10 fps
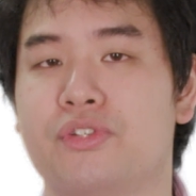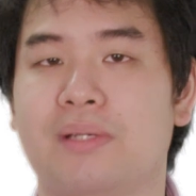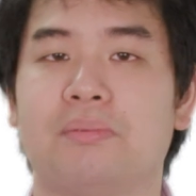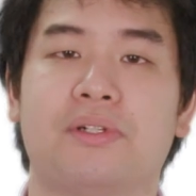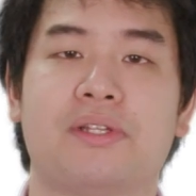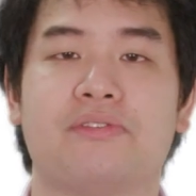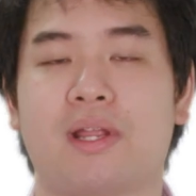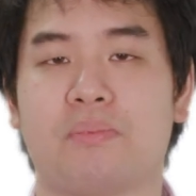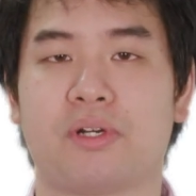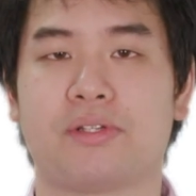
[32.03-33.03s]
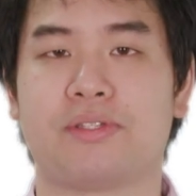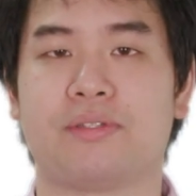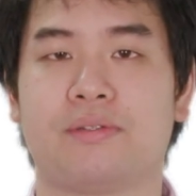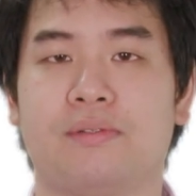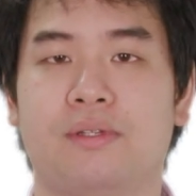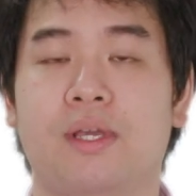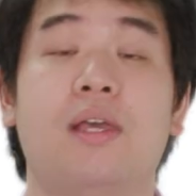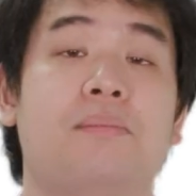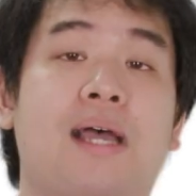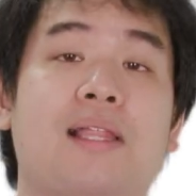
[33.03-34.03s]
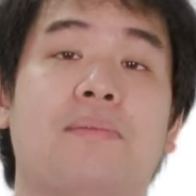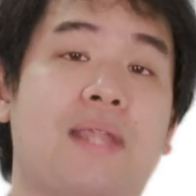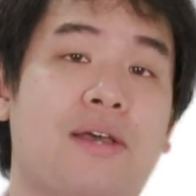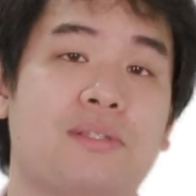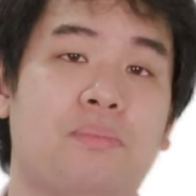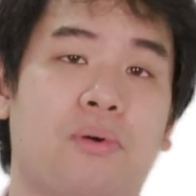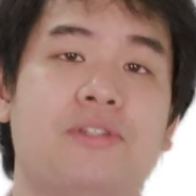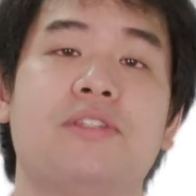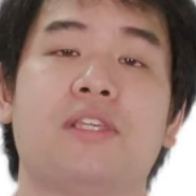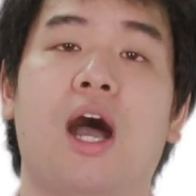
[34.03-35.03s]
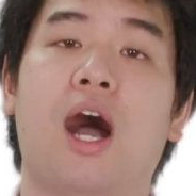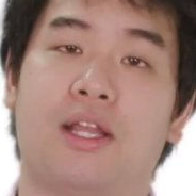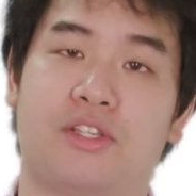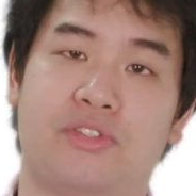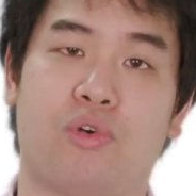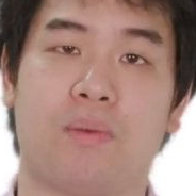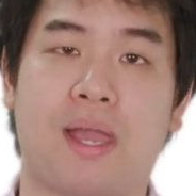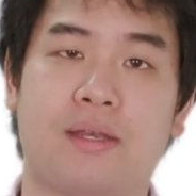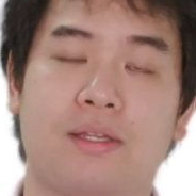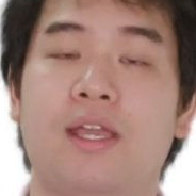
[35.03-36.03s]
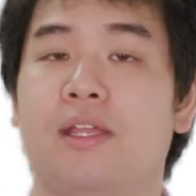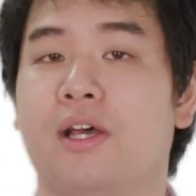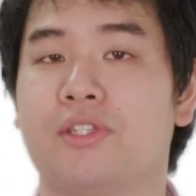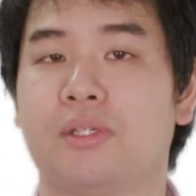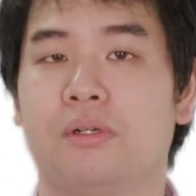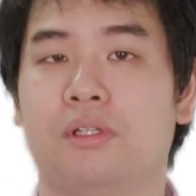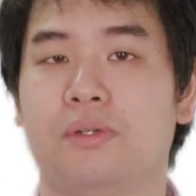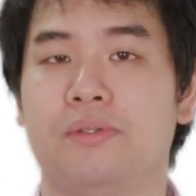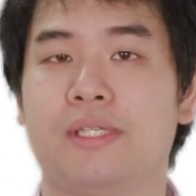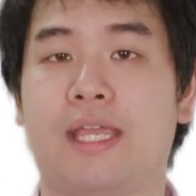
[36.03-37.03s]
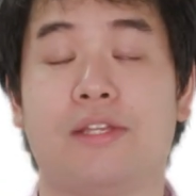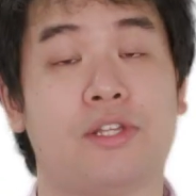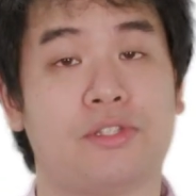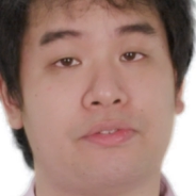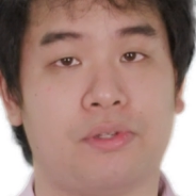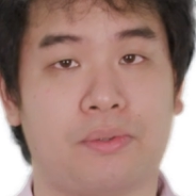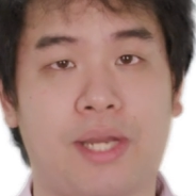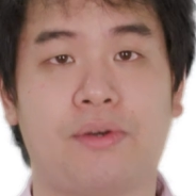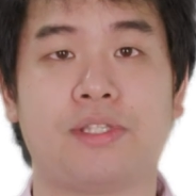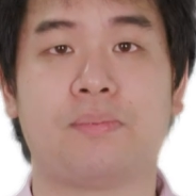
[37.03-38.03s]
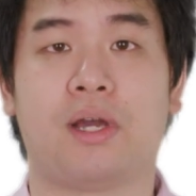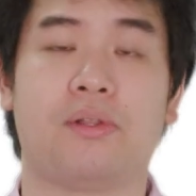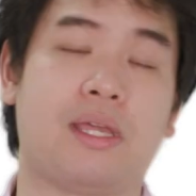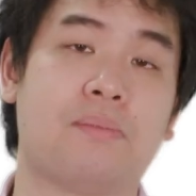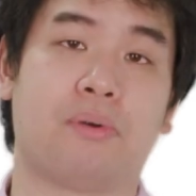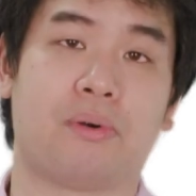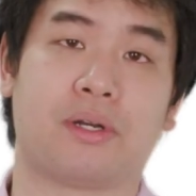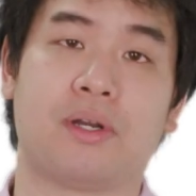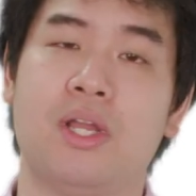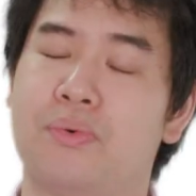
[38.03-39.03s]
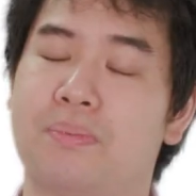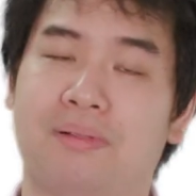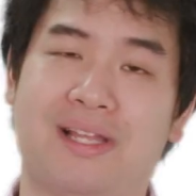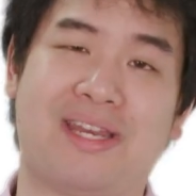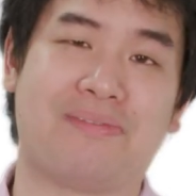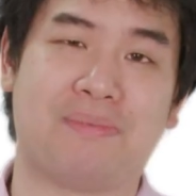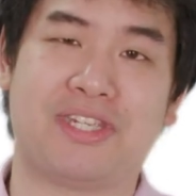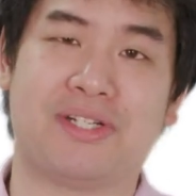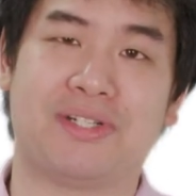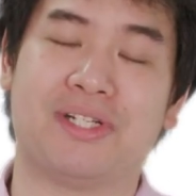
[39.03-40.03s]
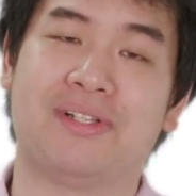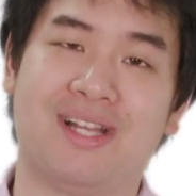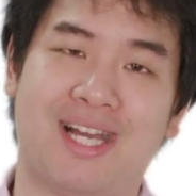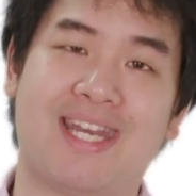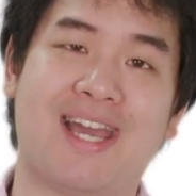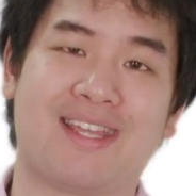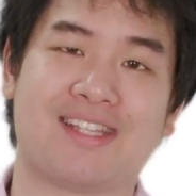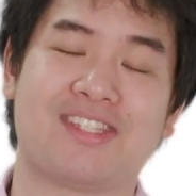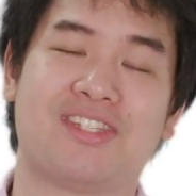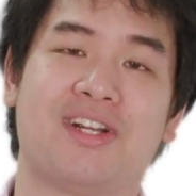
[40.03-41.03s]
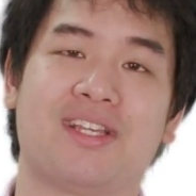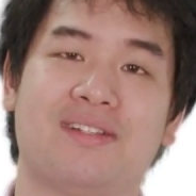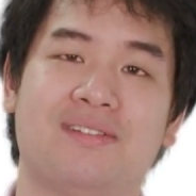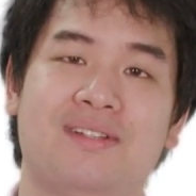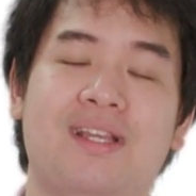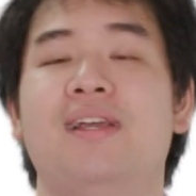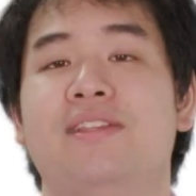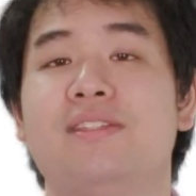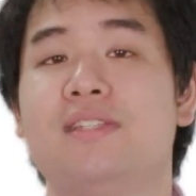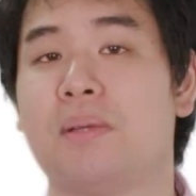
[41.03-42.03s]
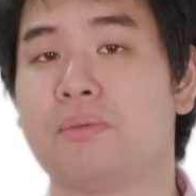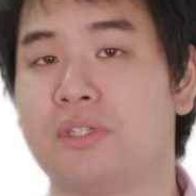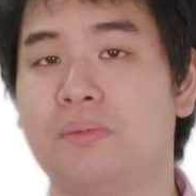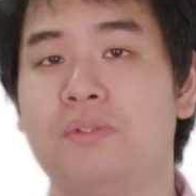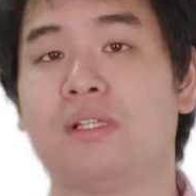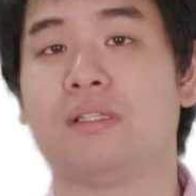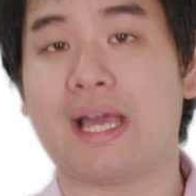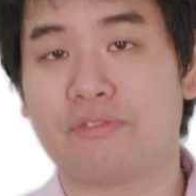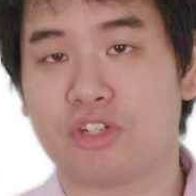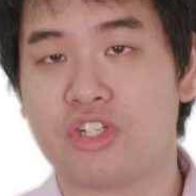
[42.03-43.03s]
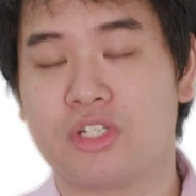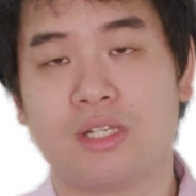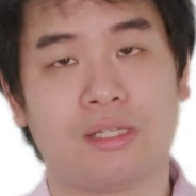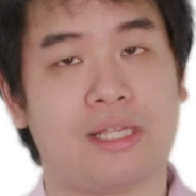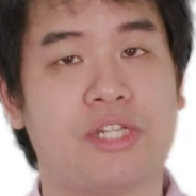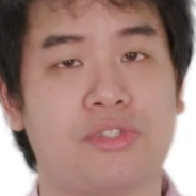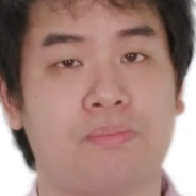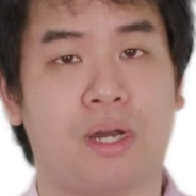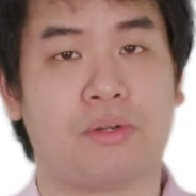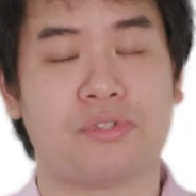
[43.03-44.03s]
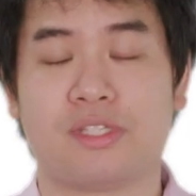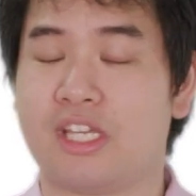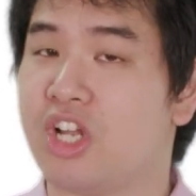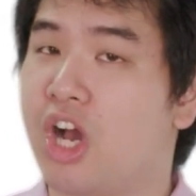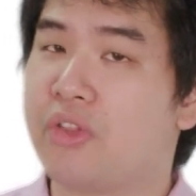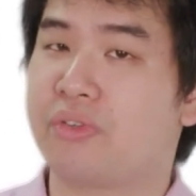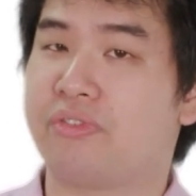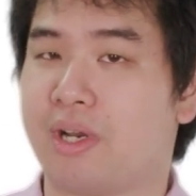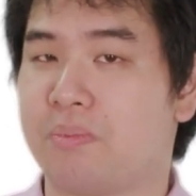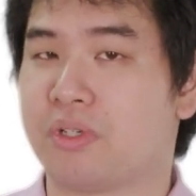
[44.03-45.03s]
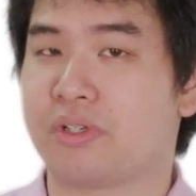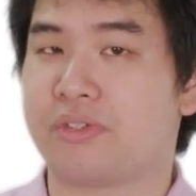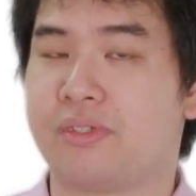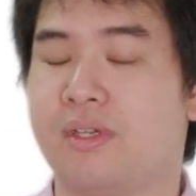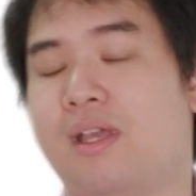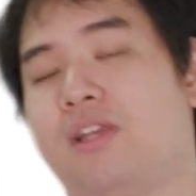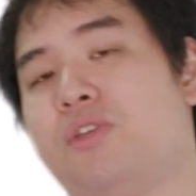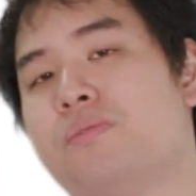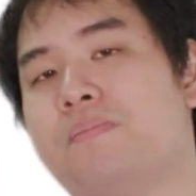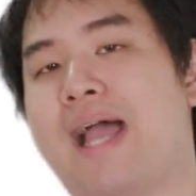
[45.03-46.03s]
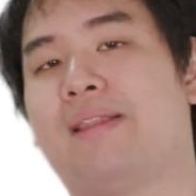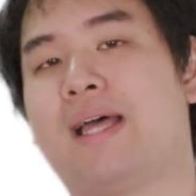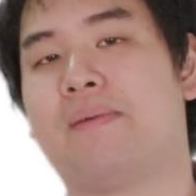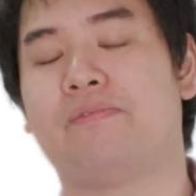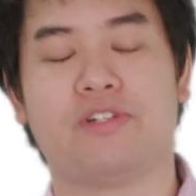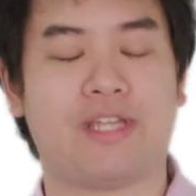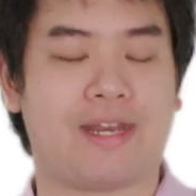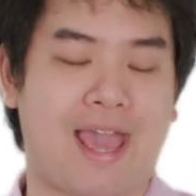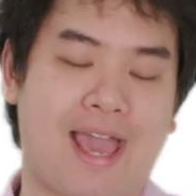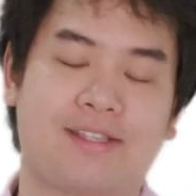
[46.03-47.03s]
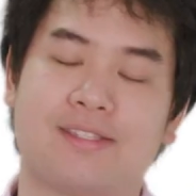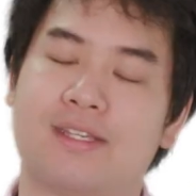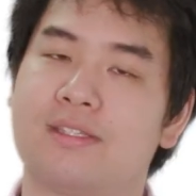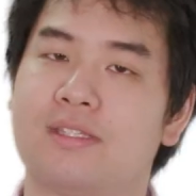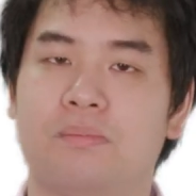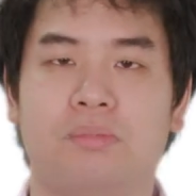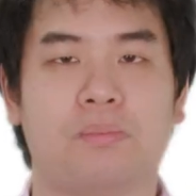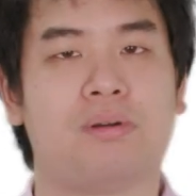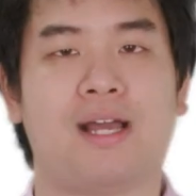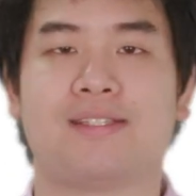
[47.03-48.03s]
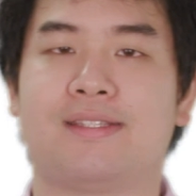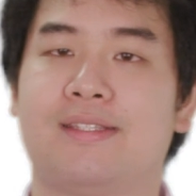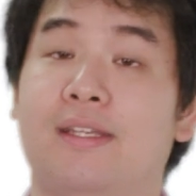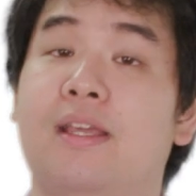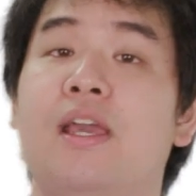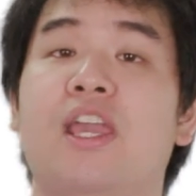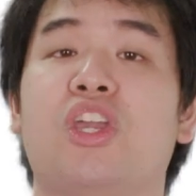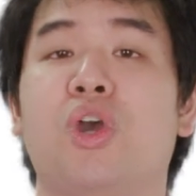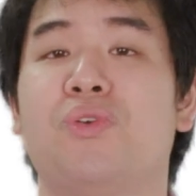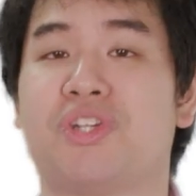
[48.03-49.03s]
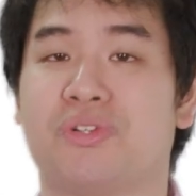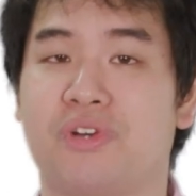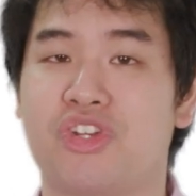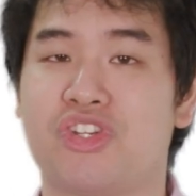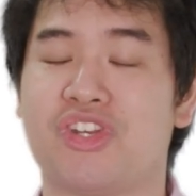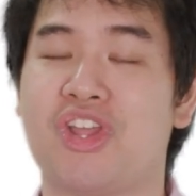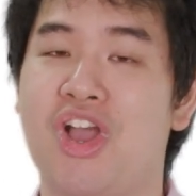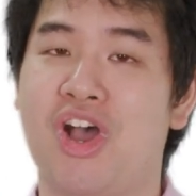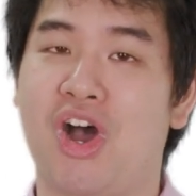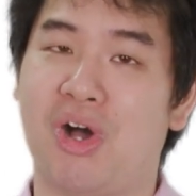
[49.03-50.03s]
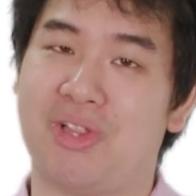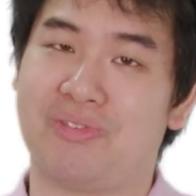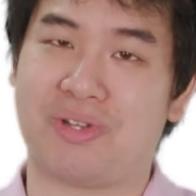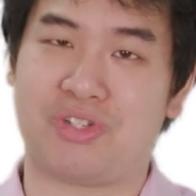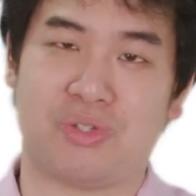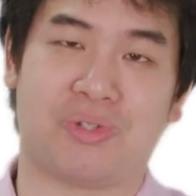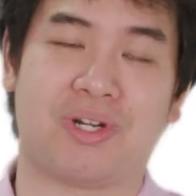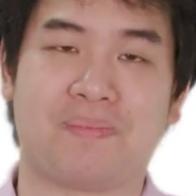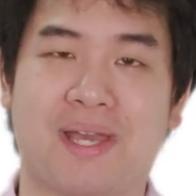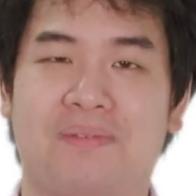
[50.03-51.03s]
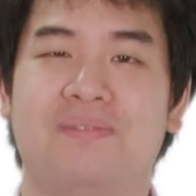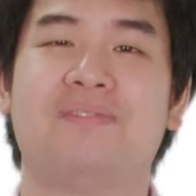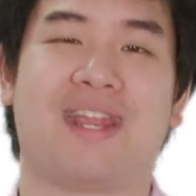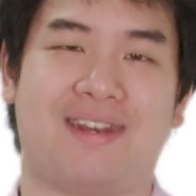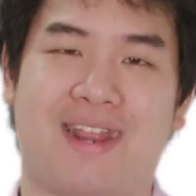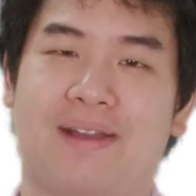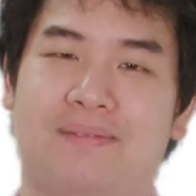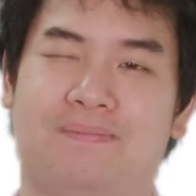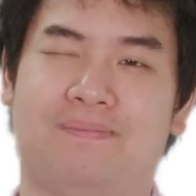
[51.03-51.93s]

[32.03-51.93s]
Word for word: deep learning frameworks. MATLAB now supports the ONNX format and also includes a TensorFlow Keras model importer with plenty of material on how to get started. This enables you to leverage the latest models in other frameworks and use MATLAB for data access, preprocessing, and code generation, all of which you'll learn about right now.